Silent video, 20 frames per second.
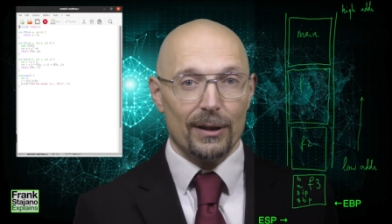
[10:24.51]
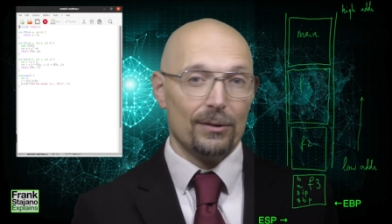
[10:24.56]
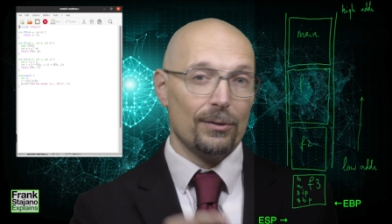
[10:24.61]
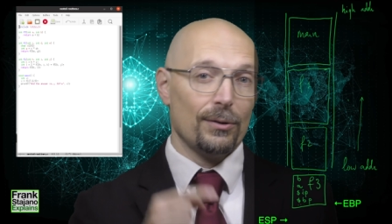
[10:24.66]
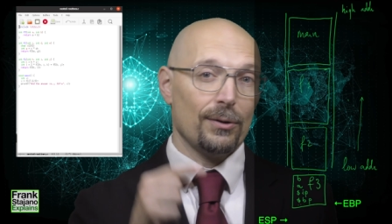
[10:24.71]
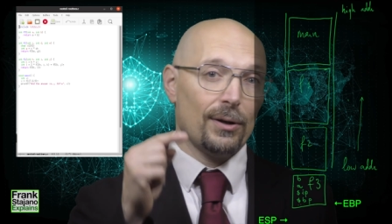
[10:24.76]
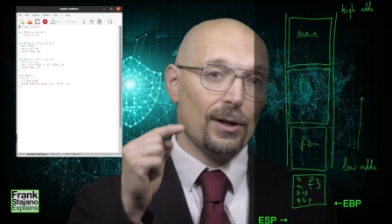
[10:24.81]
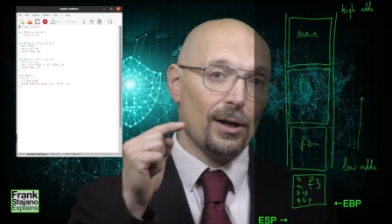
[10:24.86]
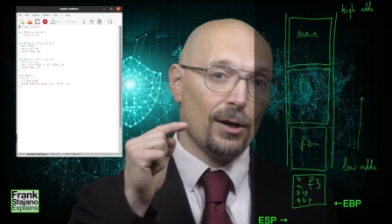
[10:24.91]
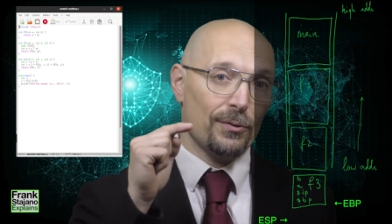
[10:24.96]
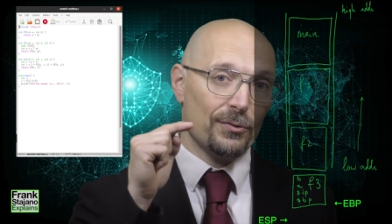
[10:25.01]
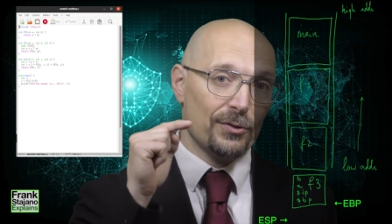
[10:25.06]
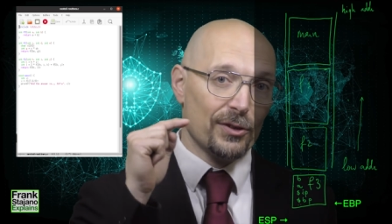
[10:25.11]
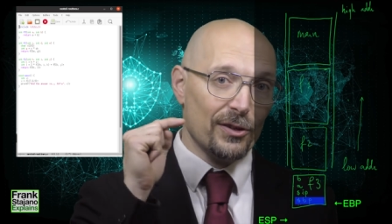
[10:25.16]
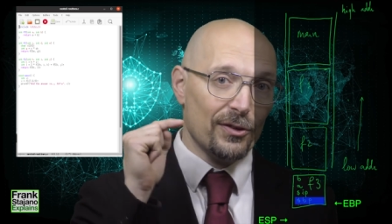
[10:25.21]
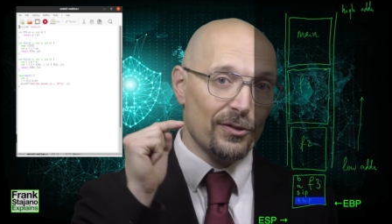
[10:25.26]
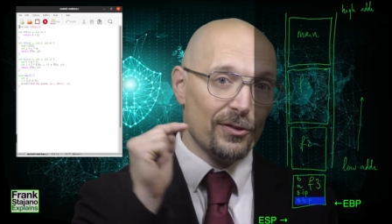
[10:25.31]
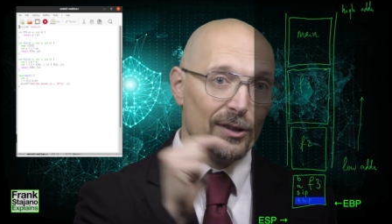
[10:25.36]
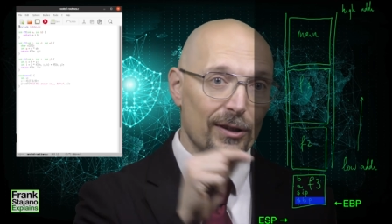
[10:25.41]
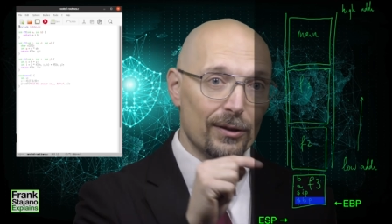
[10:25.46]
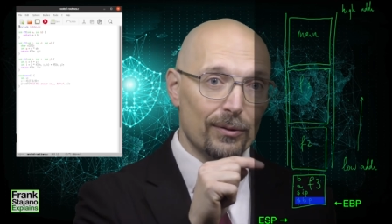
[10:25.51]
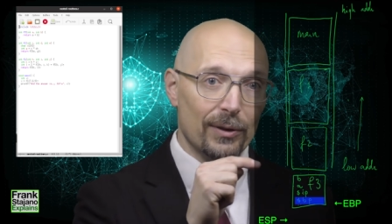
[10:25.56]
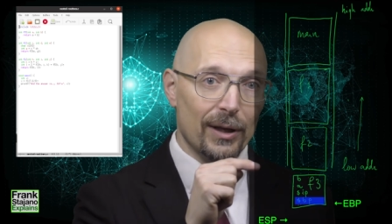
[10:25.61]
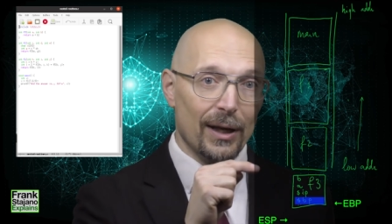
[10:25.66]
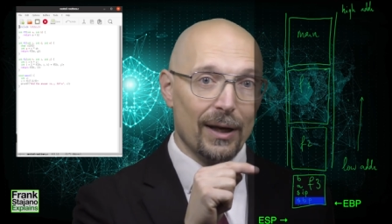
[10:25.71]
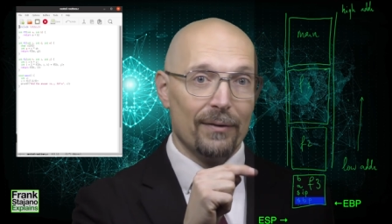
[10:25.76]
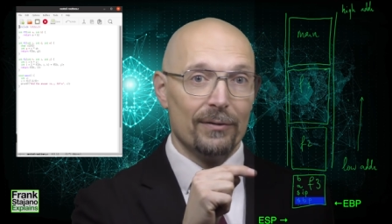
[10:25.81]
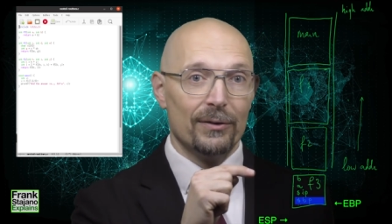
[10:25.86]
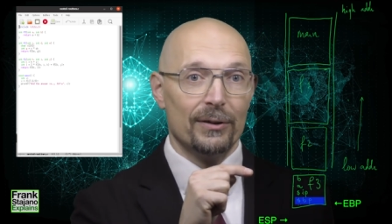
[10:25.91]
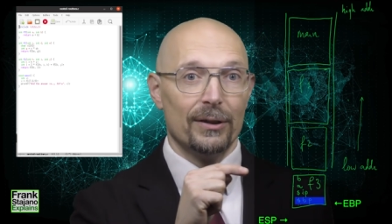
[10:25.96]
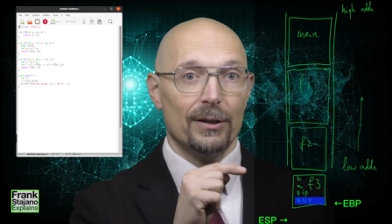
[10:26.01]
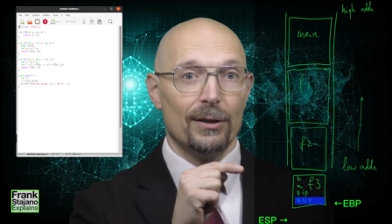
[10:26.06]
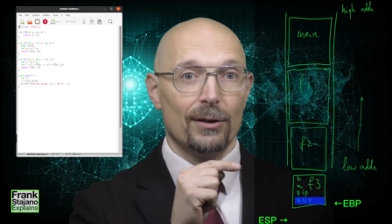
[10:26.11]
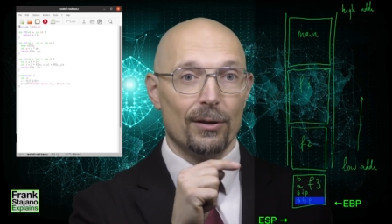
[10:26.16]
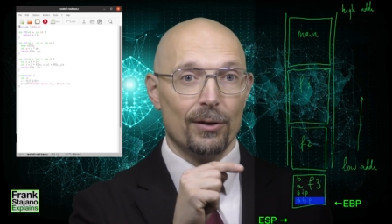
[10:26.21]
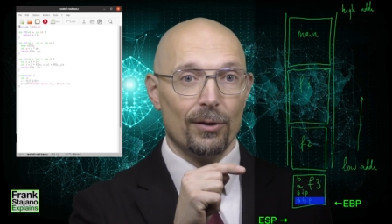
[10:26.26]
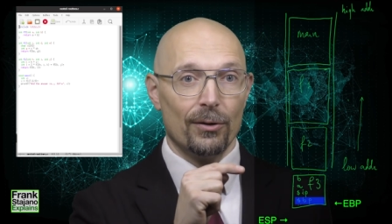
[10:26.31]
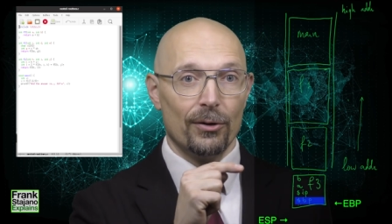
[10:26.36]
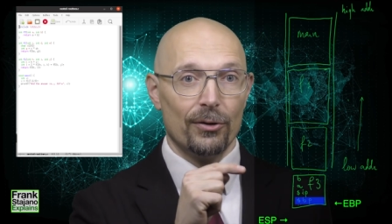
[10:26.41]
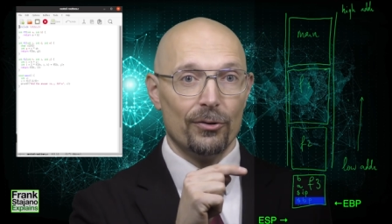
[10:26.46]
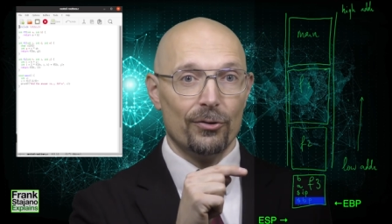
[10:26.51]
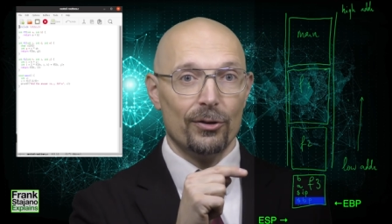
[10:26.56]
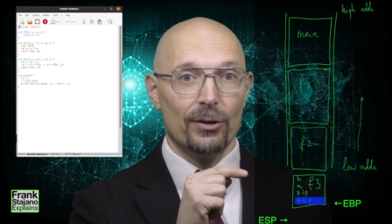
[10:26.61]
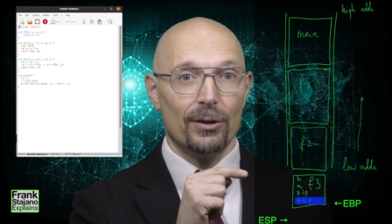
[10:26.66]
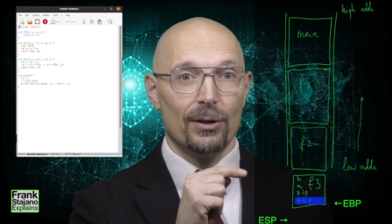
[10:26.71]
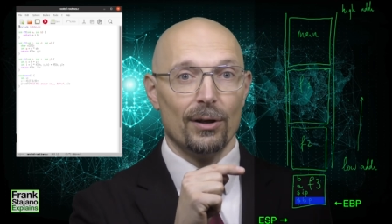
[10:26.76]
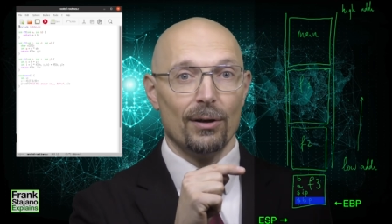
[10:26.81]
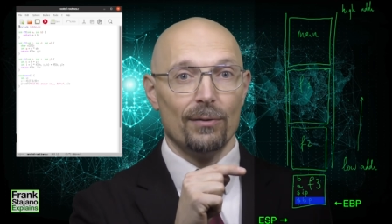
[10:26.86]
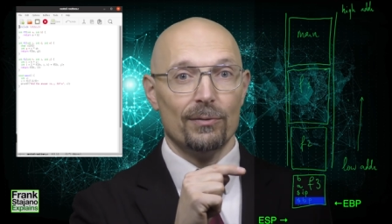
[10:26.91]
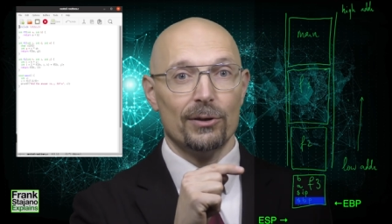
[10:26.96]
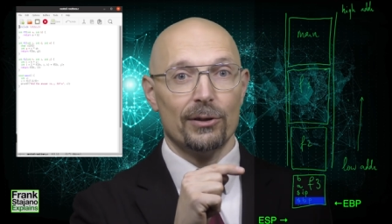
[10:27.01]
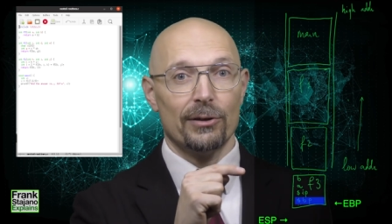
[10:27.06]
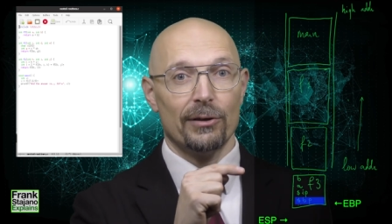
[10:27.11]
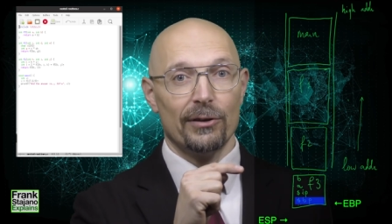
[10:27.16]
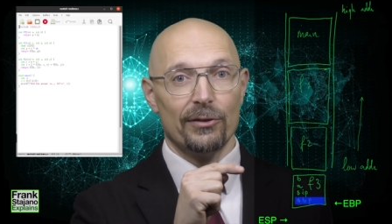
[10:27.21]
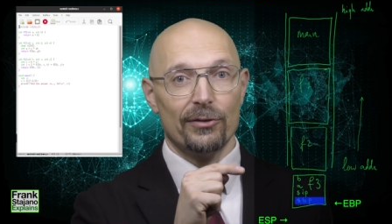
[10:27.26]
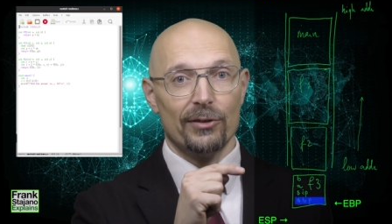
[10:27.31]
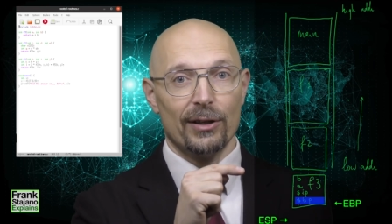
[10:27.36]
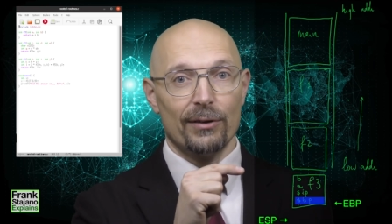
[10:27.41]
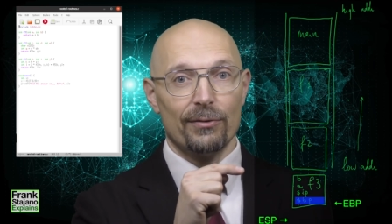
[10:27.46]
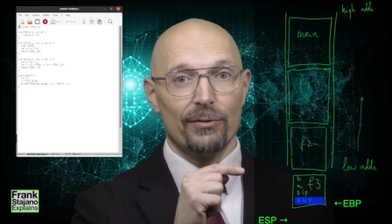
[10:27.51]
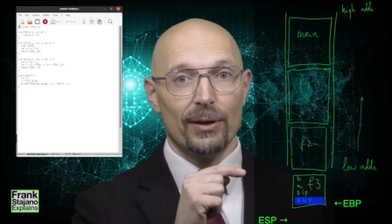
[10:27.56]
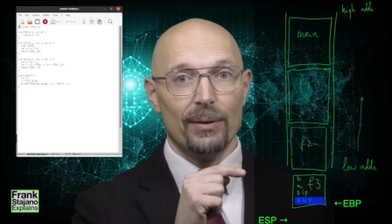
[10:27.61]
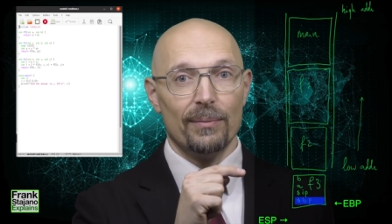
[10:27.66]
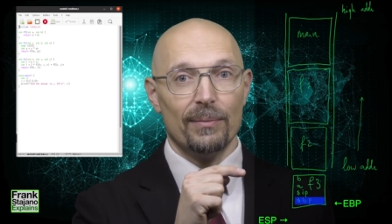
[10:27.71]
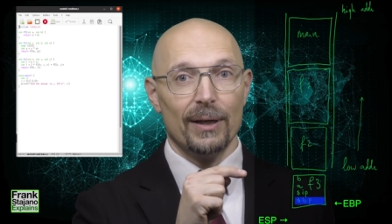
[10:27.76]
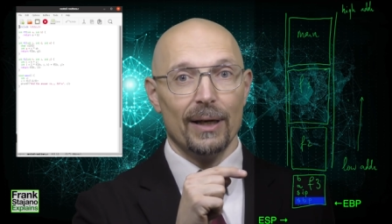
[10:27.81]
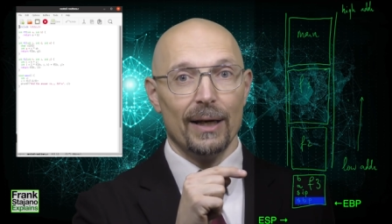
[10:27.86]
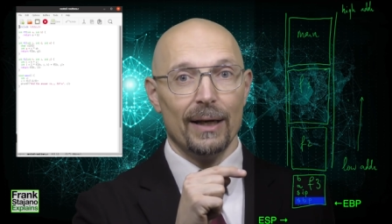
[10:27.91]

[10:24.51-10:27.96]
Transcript: At offset 0 we have the origin of the current stack frame